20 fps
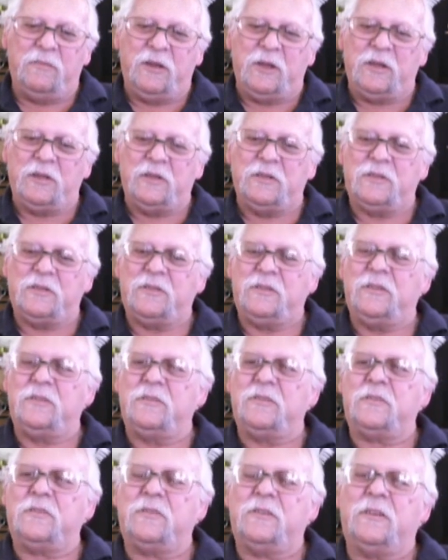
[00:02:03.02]
out and
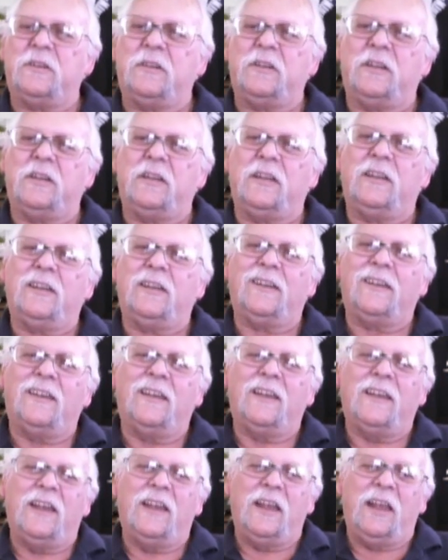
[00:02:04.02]
seen us sitting there.
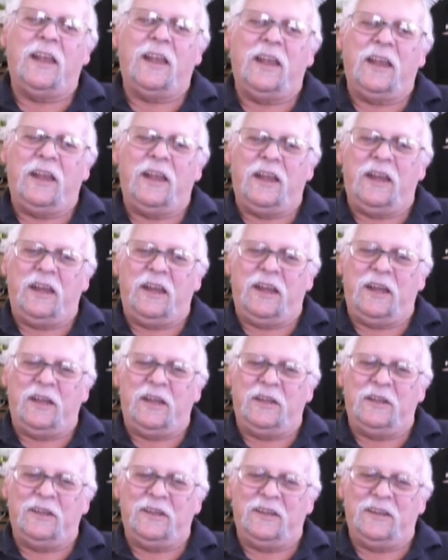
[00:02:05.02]

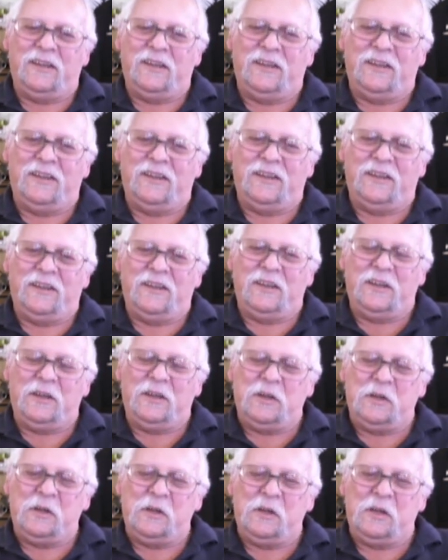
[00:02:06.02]
And
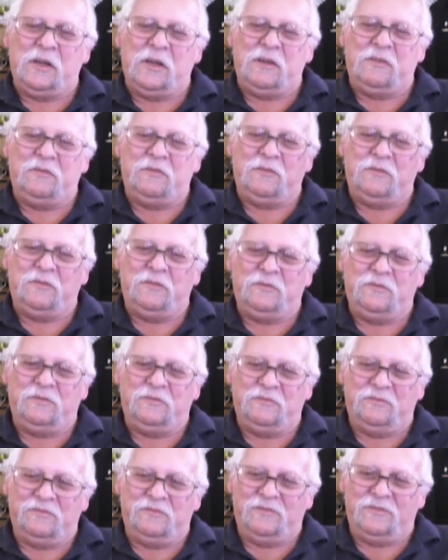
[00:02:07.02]
if
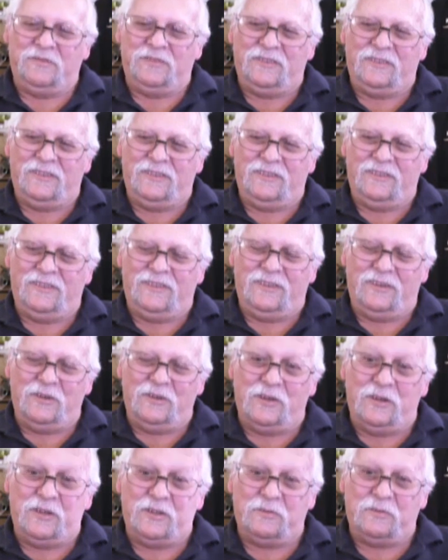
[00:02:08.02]

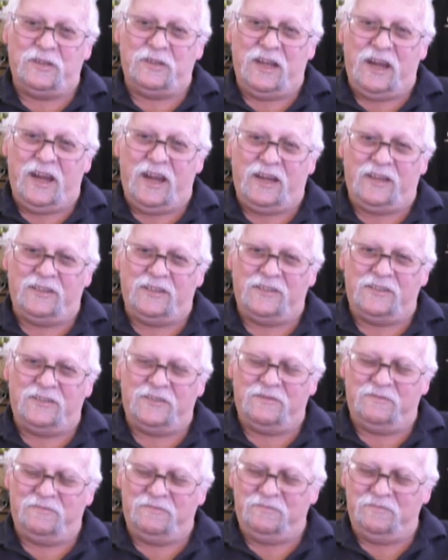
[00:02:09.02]
eyes were
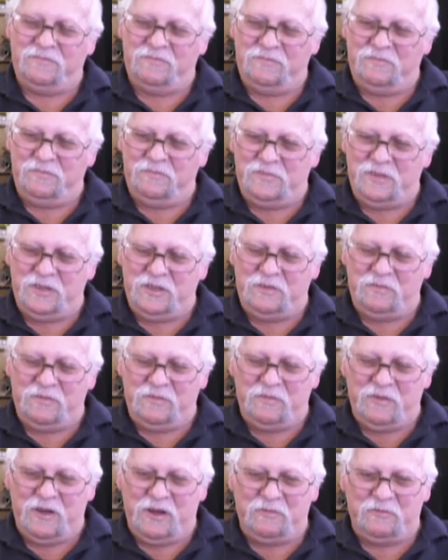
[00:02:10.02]
daggers, me and
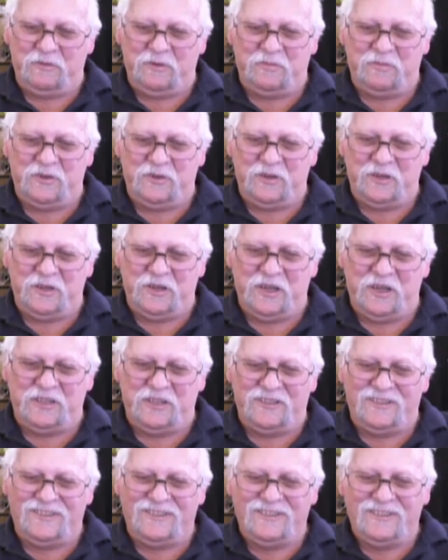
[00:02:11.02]
my mate would have been
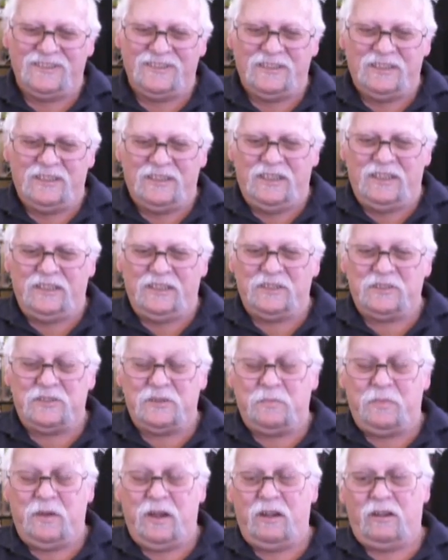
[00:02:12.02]
dead, because
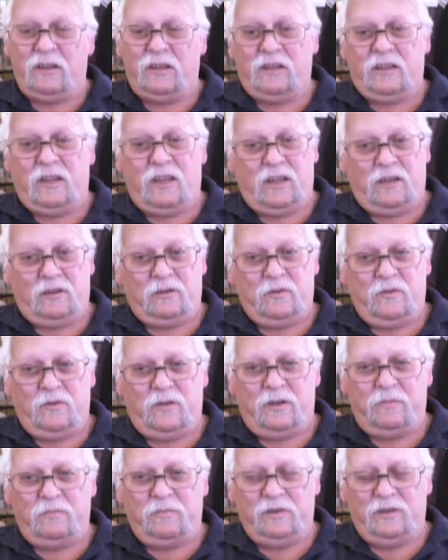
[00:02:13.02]
apparently they
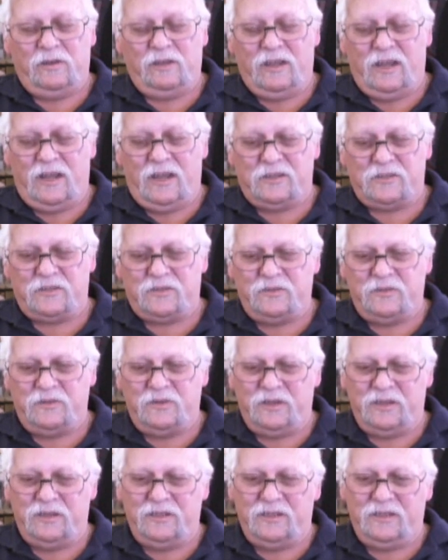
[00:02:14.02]
caught a blue last
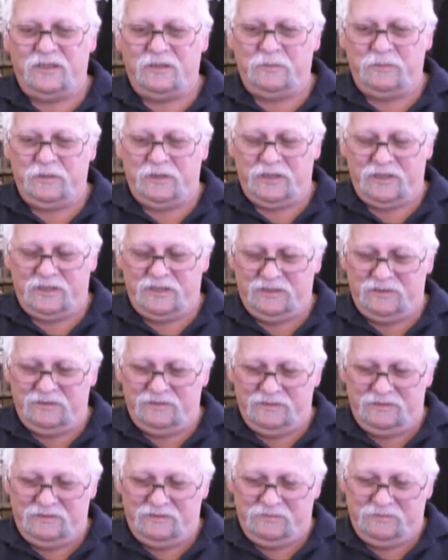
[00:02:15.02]
night about
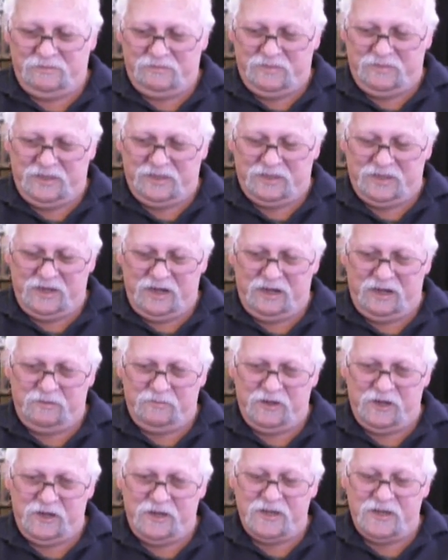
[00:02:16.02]
taking
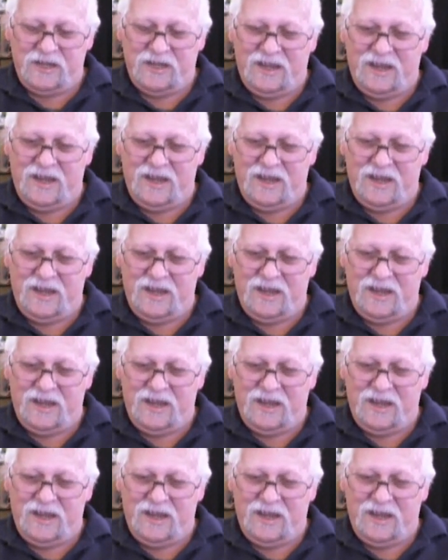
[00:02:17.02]
me out.